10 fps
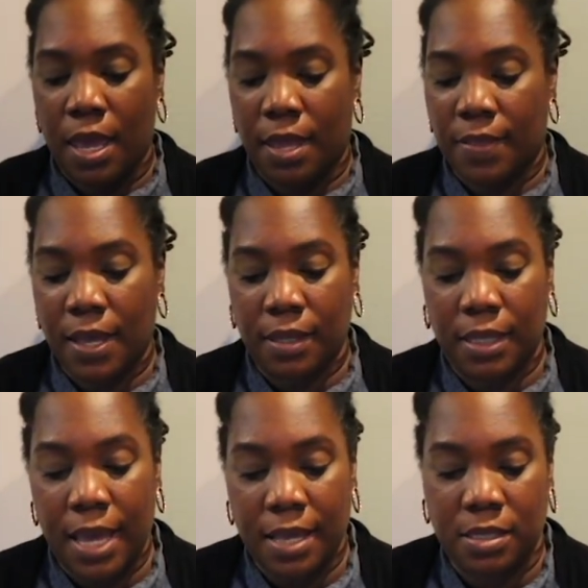And that
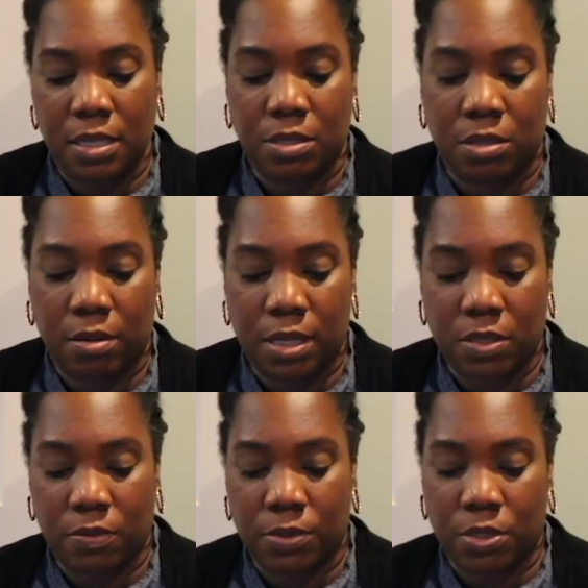last insert is
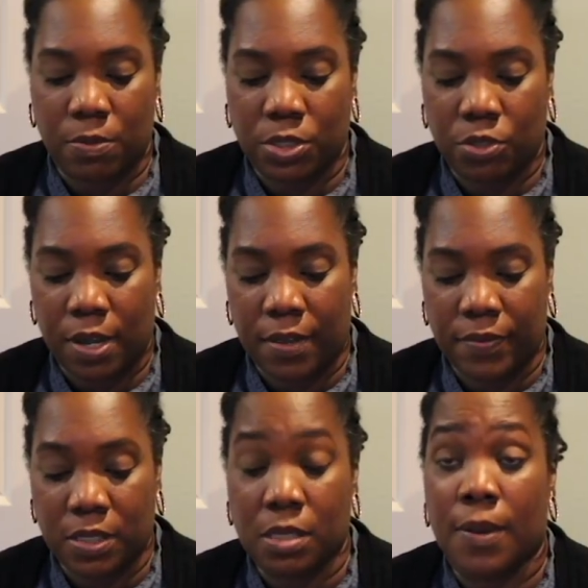from So Much
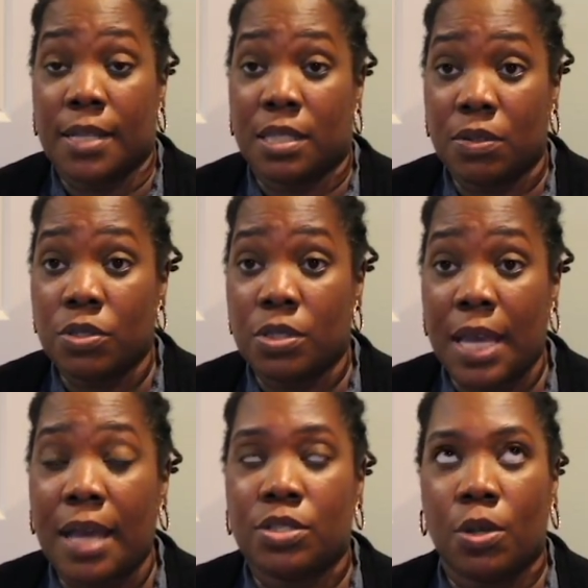Crafting. So I
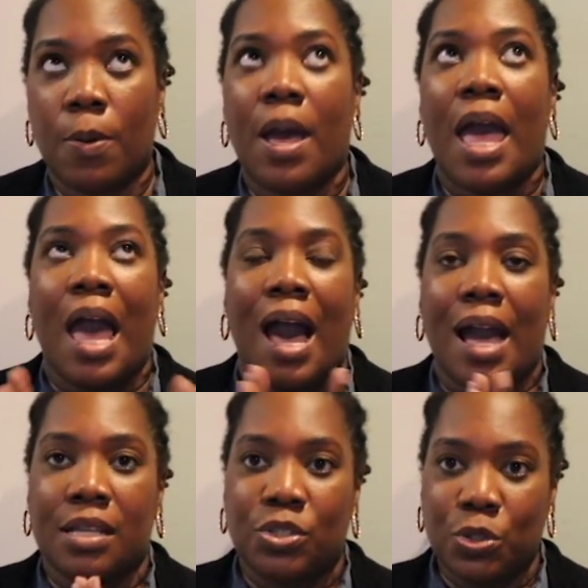
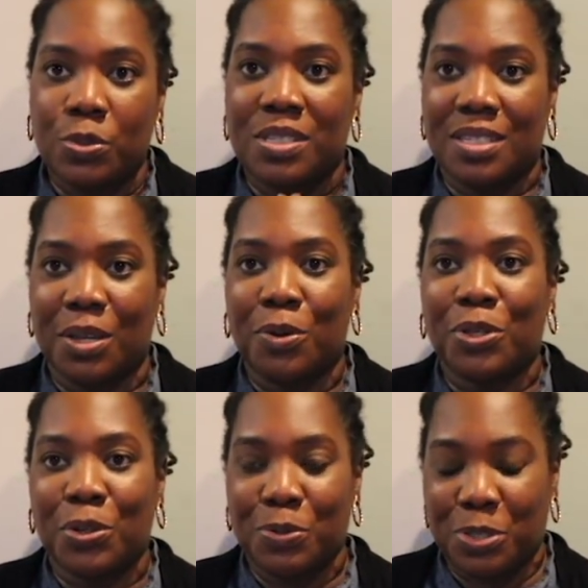do still
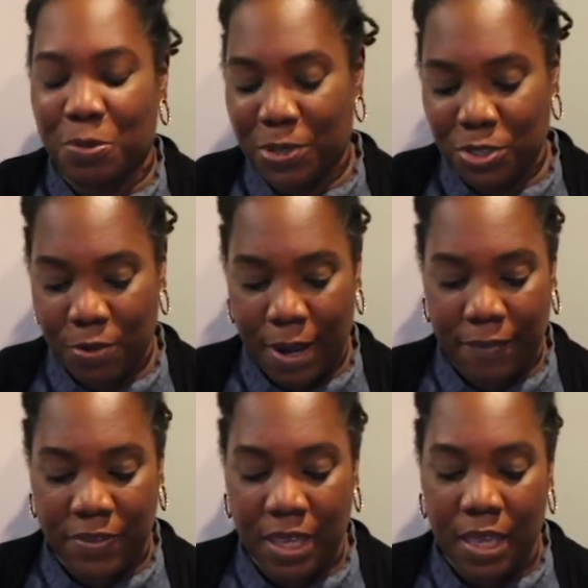use So Much
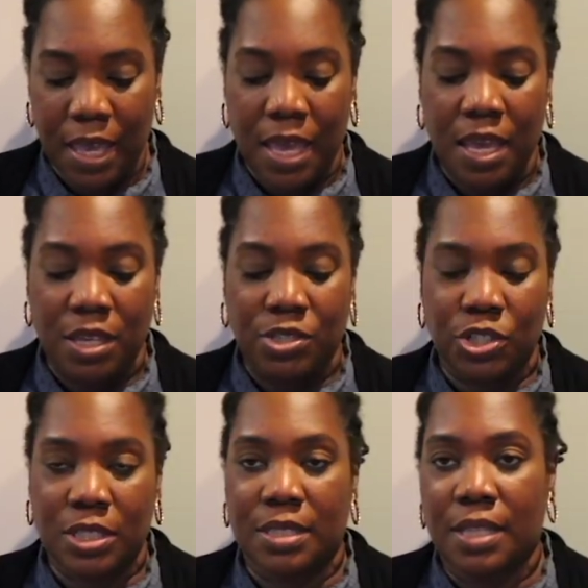Crafting,
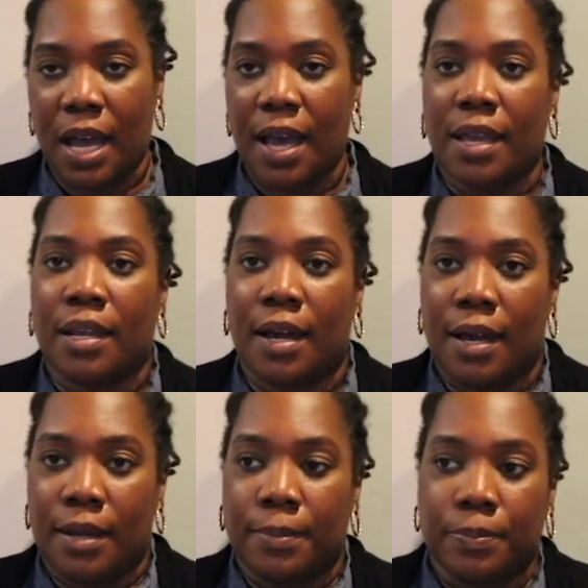just not
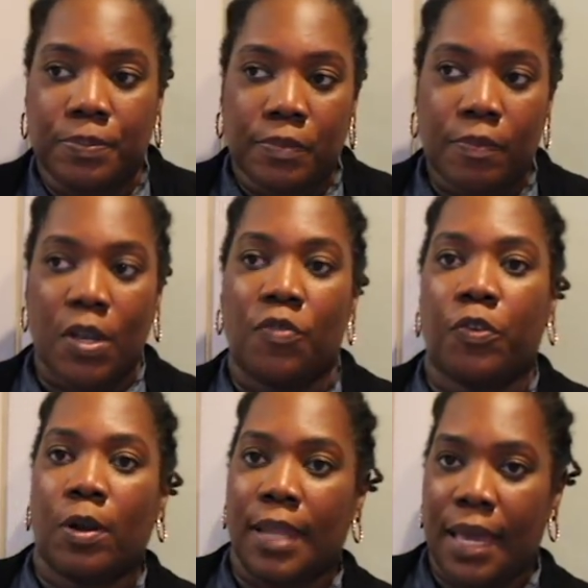
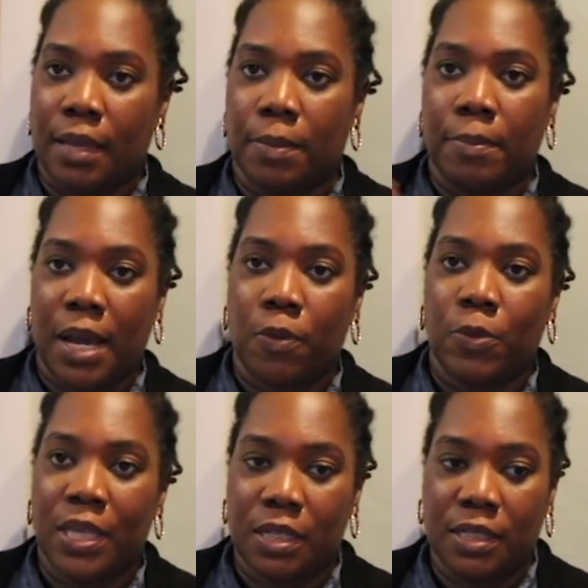for like my
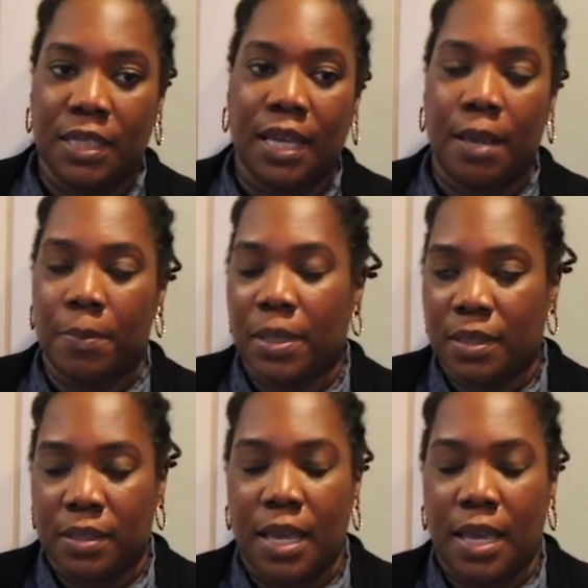weekly and